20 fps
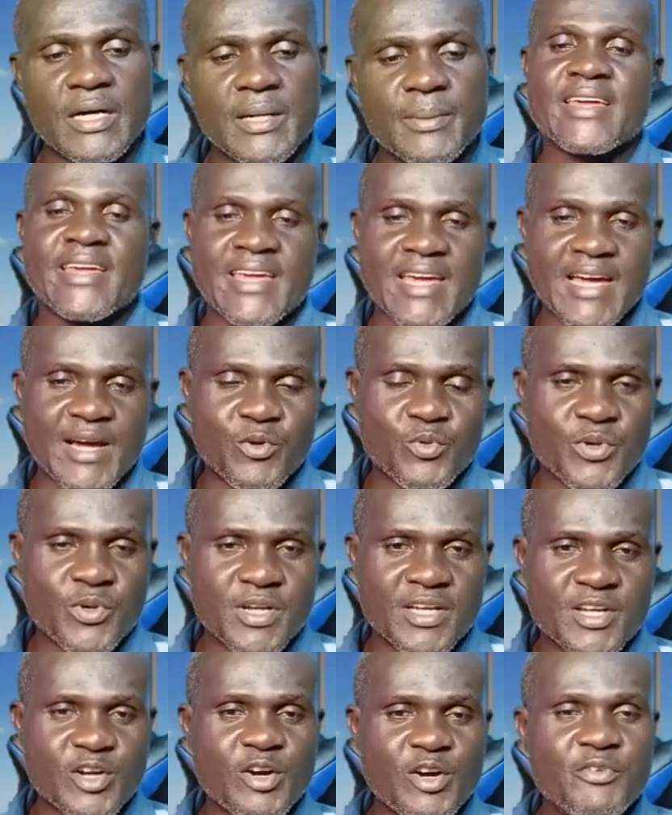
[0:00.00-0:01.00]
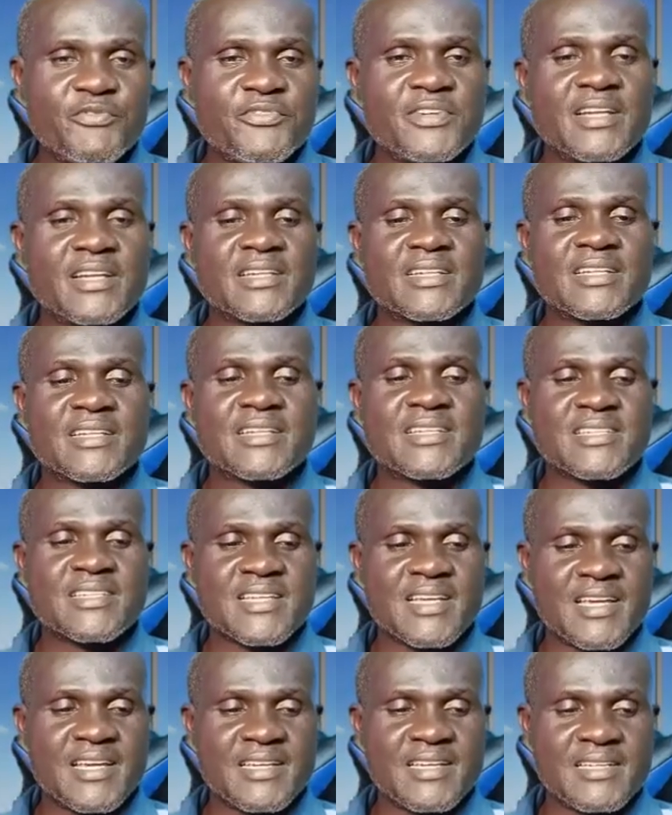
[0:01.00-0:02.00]
Can we confidently
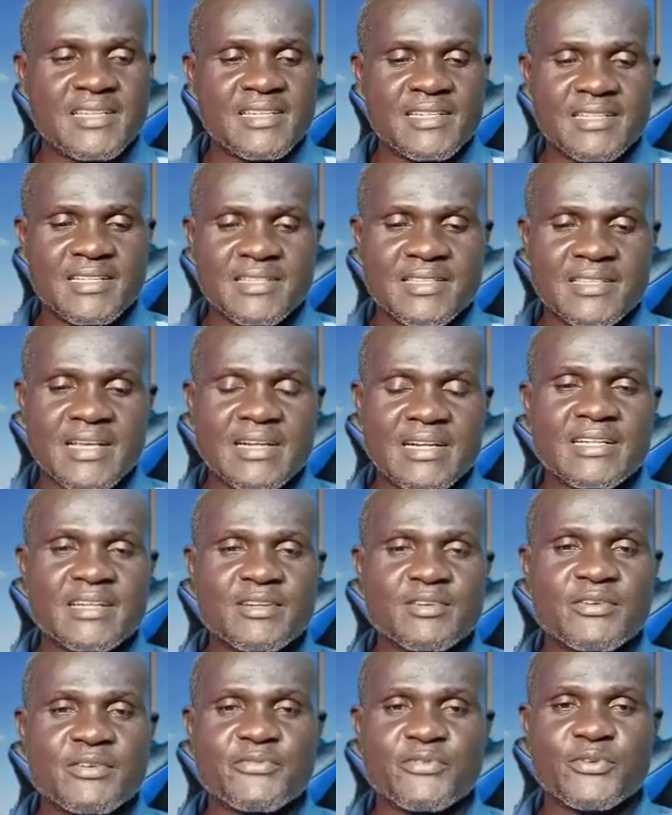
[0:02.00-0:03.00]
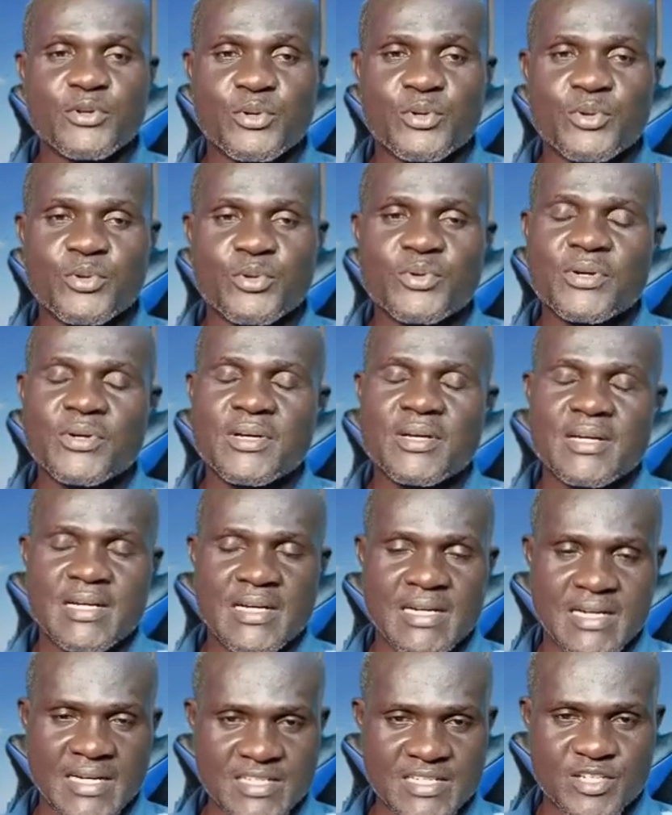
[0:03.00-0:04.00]
say that Creflo
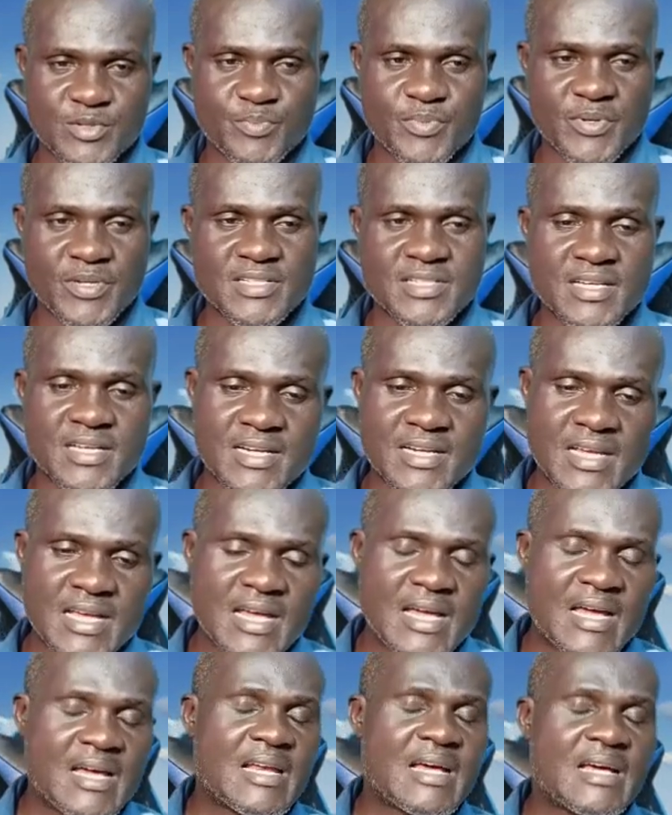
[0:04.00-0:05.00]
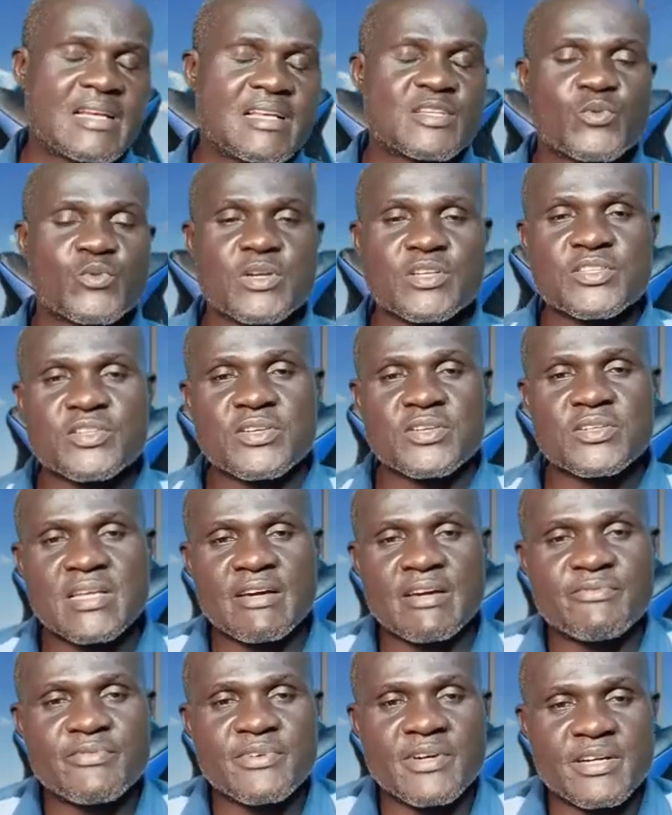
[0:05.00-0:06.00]
has repented? Now, these questions are
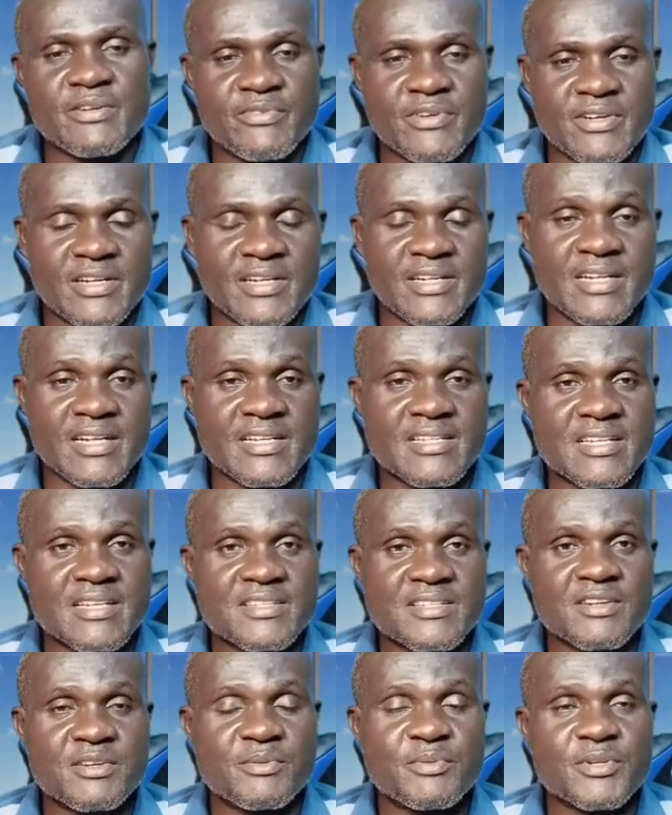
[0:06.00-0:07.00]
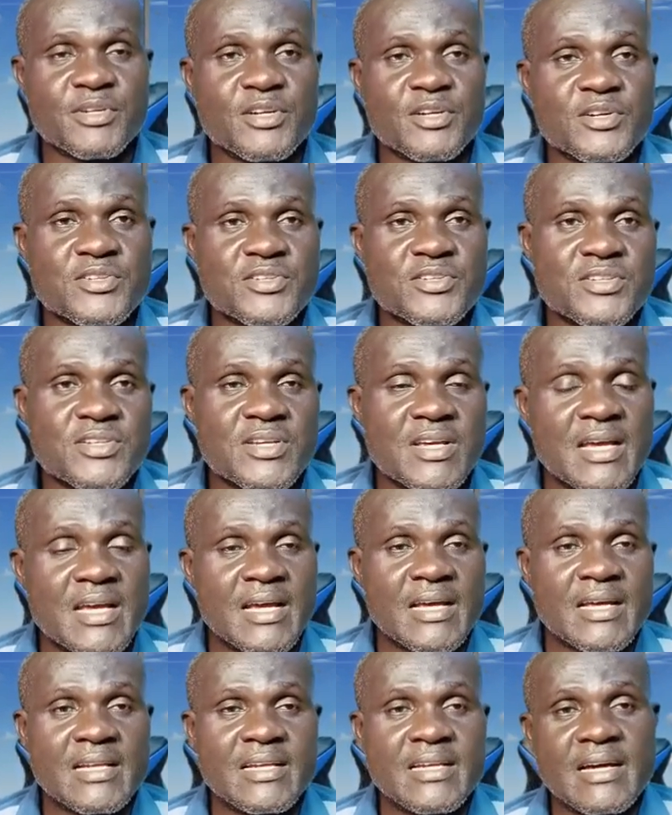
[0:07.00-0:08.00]
very, very necessary because
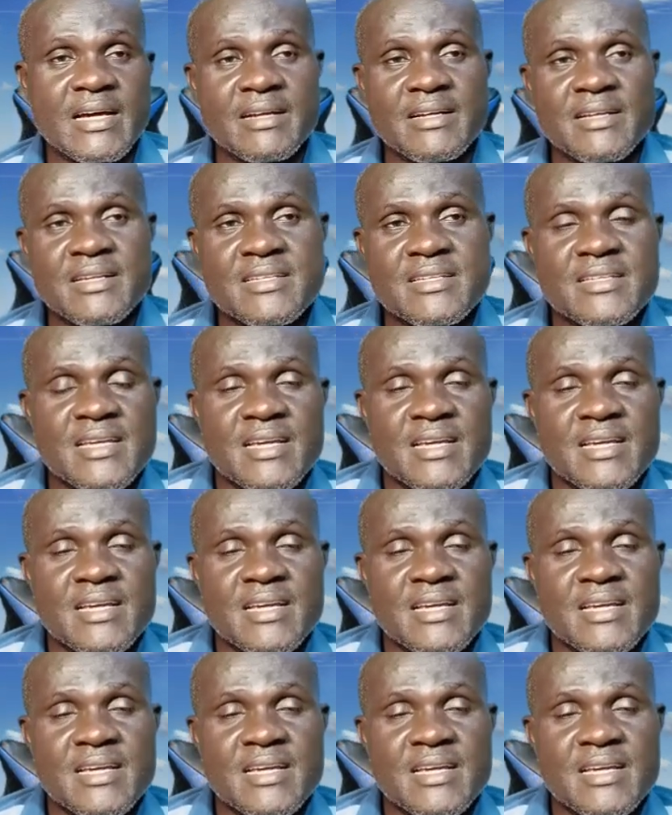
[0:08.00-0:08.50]
there is a